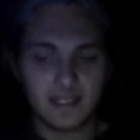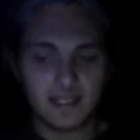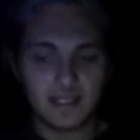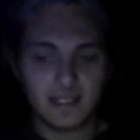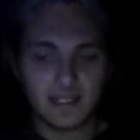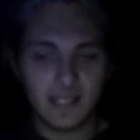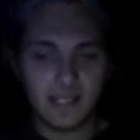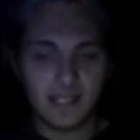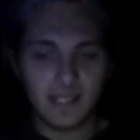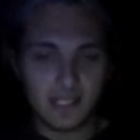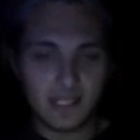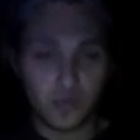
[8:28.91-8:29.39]

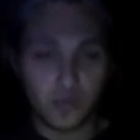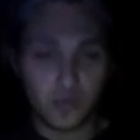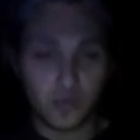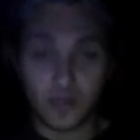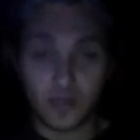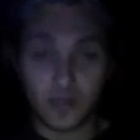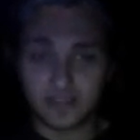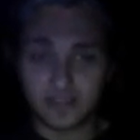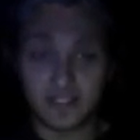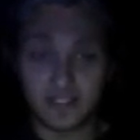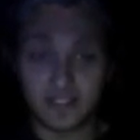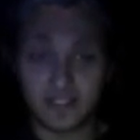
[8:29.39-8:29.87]
Each
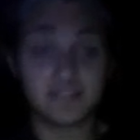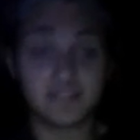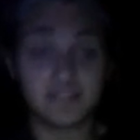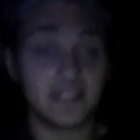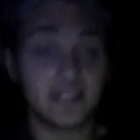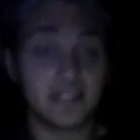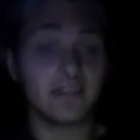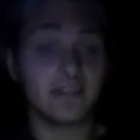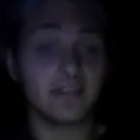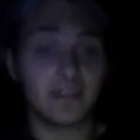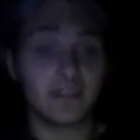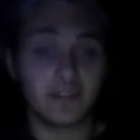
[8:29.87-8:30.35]
one's going to
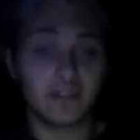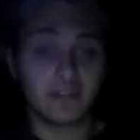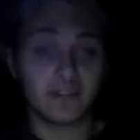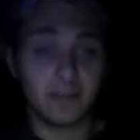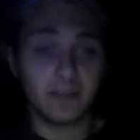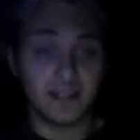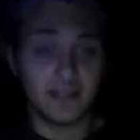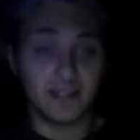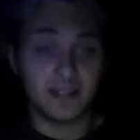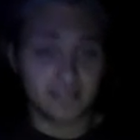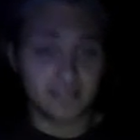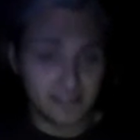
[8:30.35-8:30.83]
say that they're the
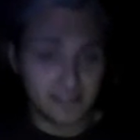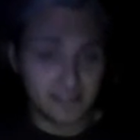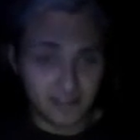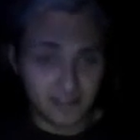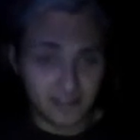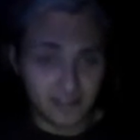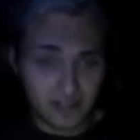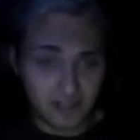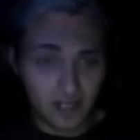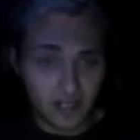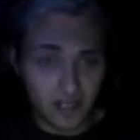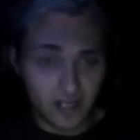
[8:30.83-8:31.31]
best. That's
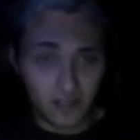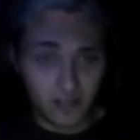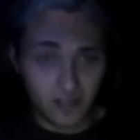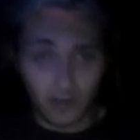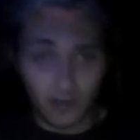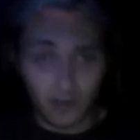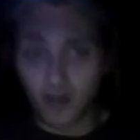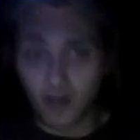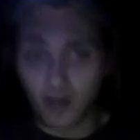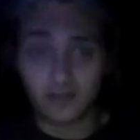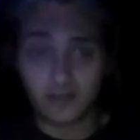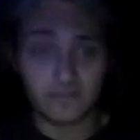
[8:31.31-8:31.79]
their
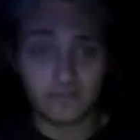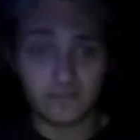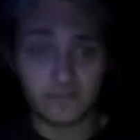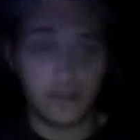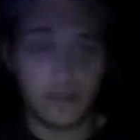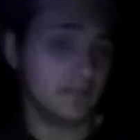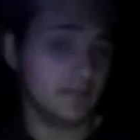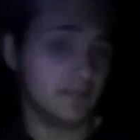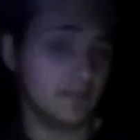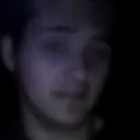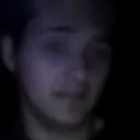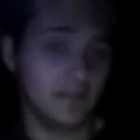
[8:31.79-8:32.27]
job.
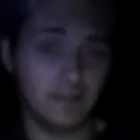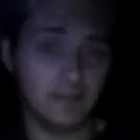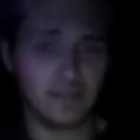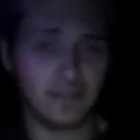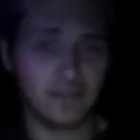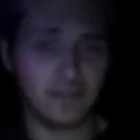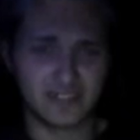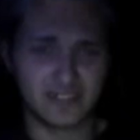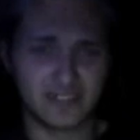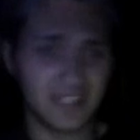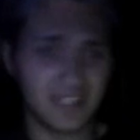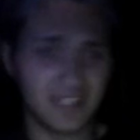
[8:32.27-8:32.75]
If
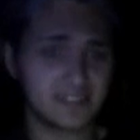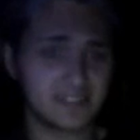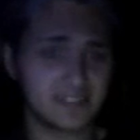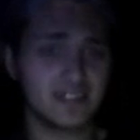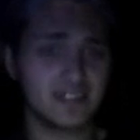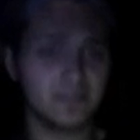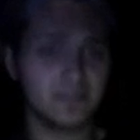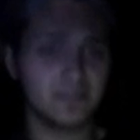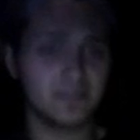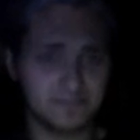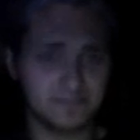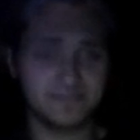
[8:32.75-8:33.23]
you're selling
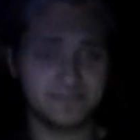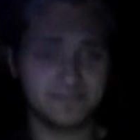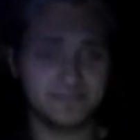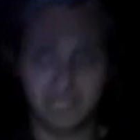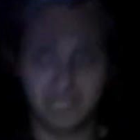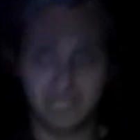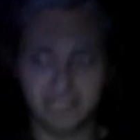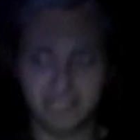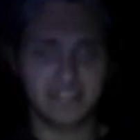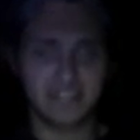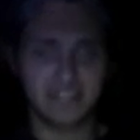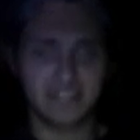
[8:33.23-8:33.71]
something,
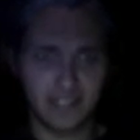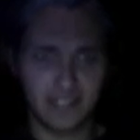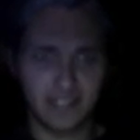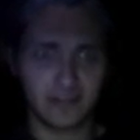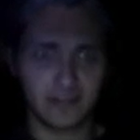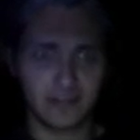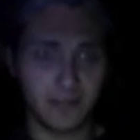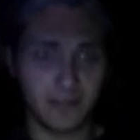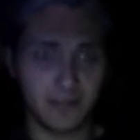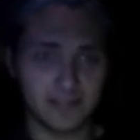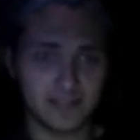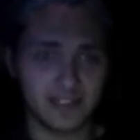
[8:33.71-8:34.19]
you say you're
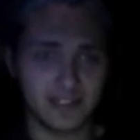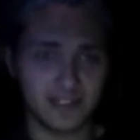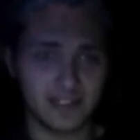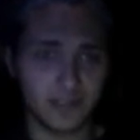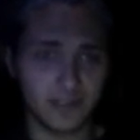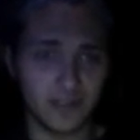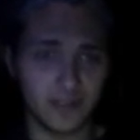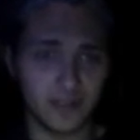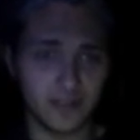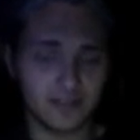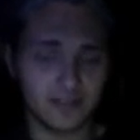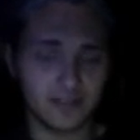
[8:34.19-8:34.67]
the best
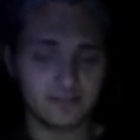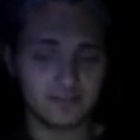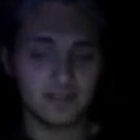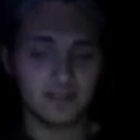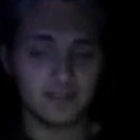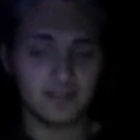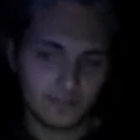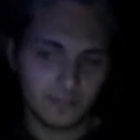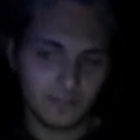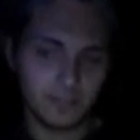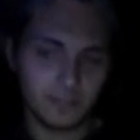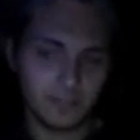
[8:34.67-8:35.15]
anyway.
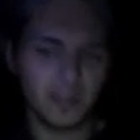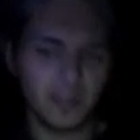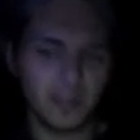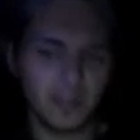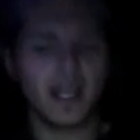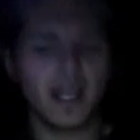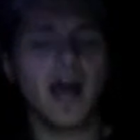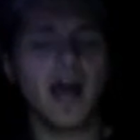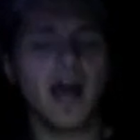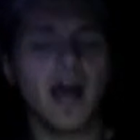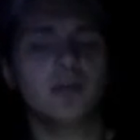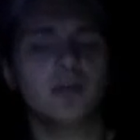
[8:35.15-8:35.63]

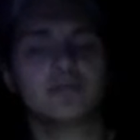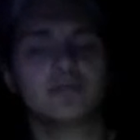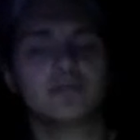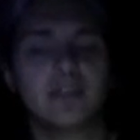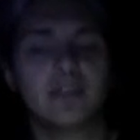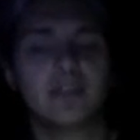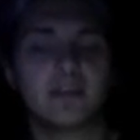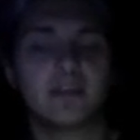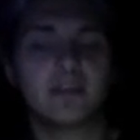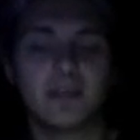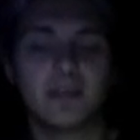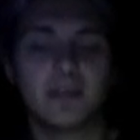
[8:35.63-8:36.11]
But I would
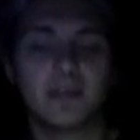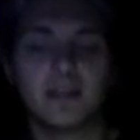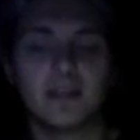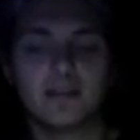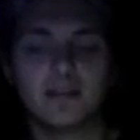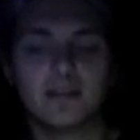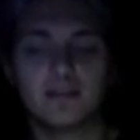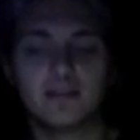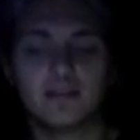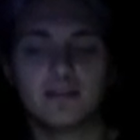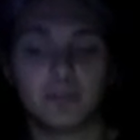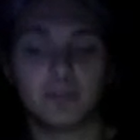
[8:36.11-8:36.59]

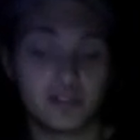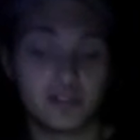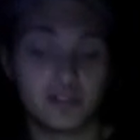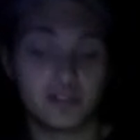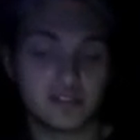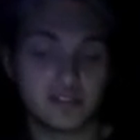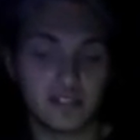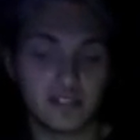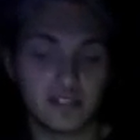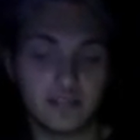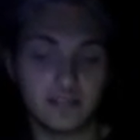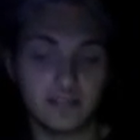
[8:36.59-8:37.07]
recommend,
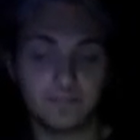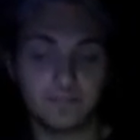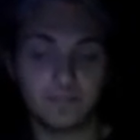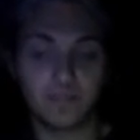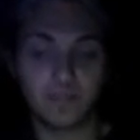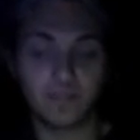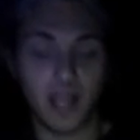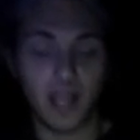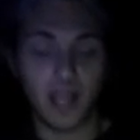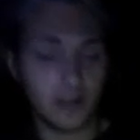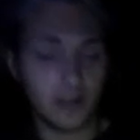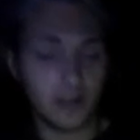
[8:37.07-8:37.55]
personally,
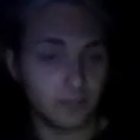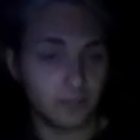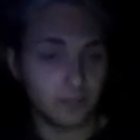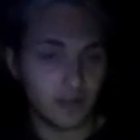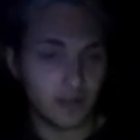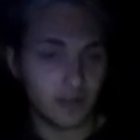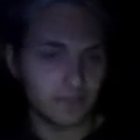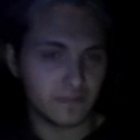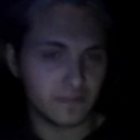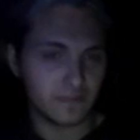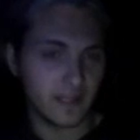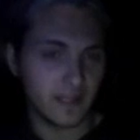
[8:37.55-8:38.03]
Iron
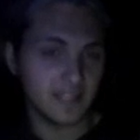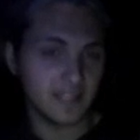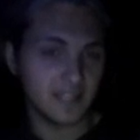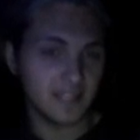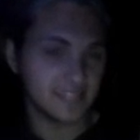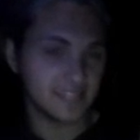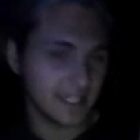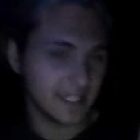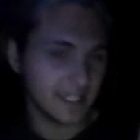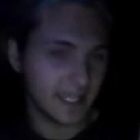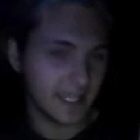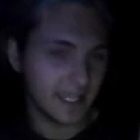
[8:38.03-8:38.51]
Butterfly,
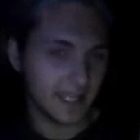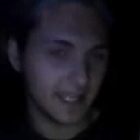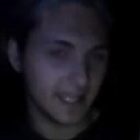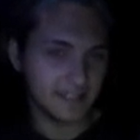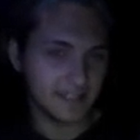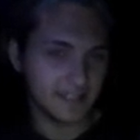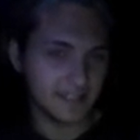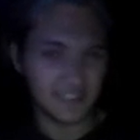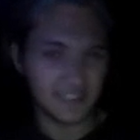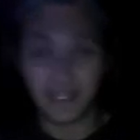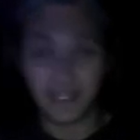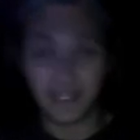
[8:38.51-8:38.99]
Skin
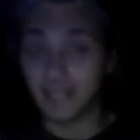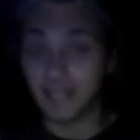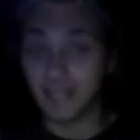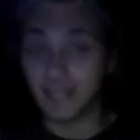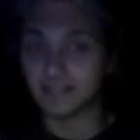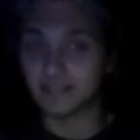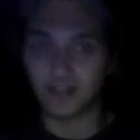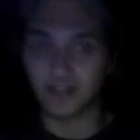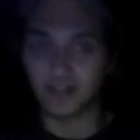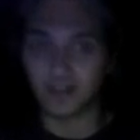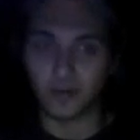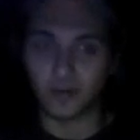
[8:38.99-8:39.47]
Candy. Skin
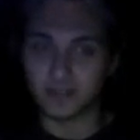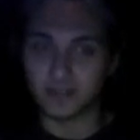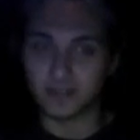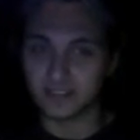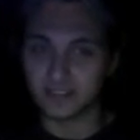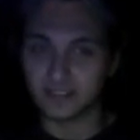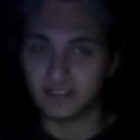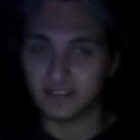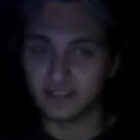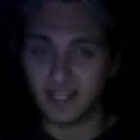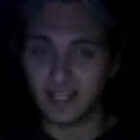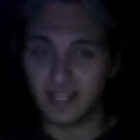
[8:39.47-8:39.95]
Candy's always
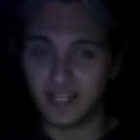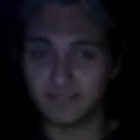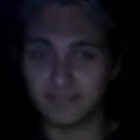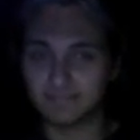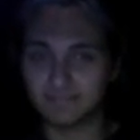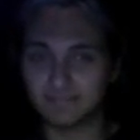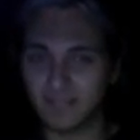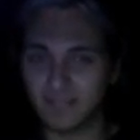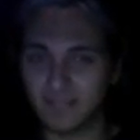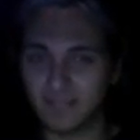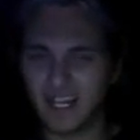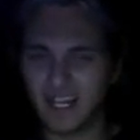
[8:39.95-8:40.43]
good.
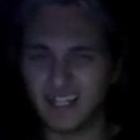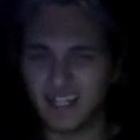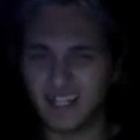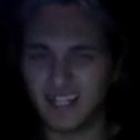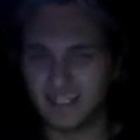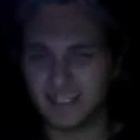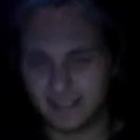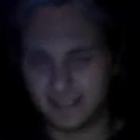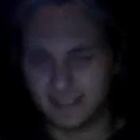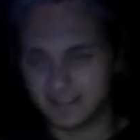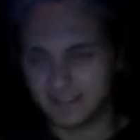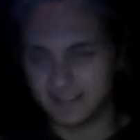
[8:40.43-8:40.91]
I
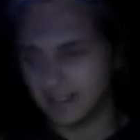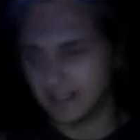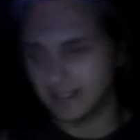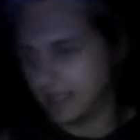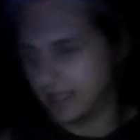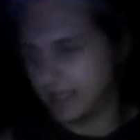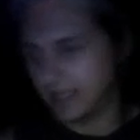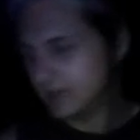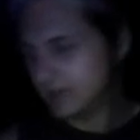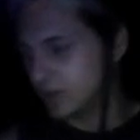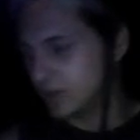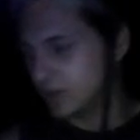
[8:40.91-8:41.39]
like Skin
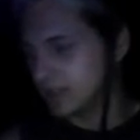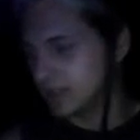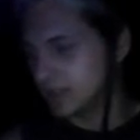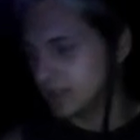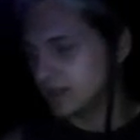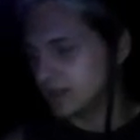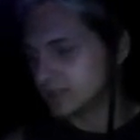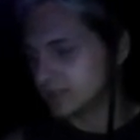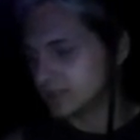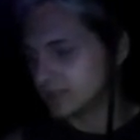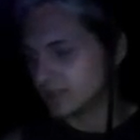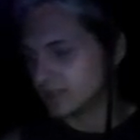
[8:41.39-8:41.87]
Candy quite a
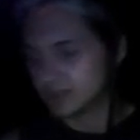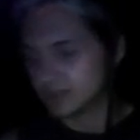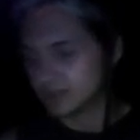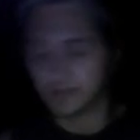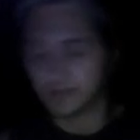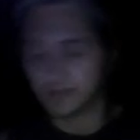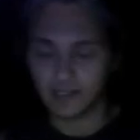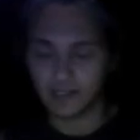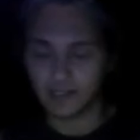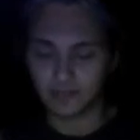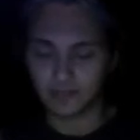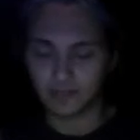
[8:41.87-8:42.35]
lot as far as the
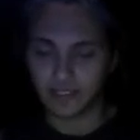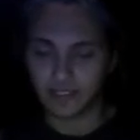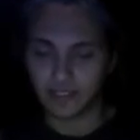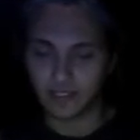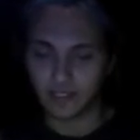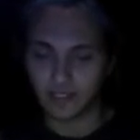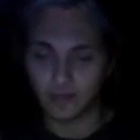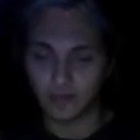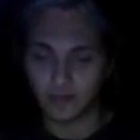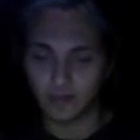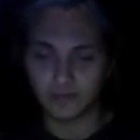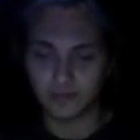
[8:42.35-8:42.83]
regular ink
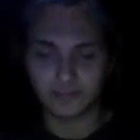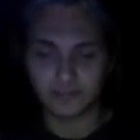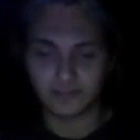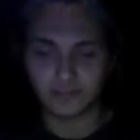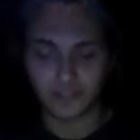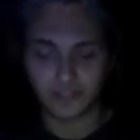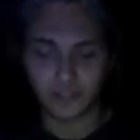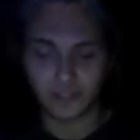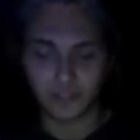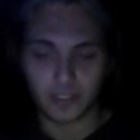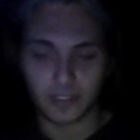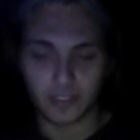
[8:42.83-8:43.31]
goes, and
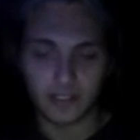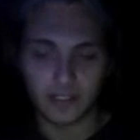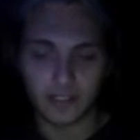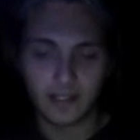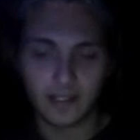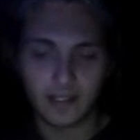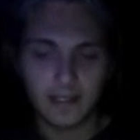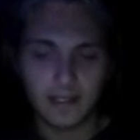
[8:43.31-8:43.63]
Starbright.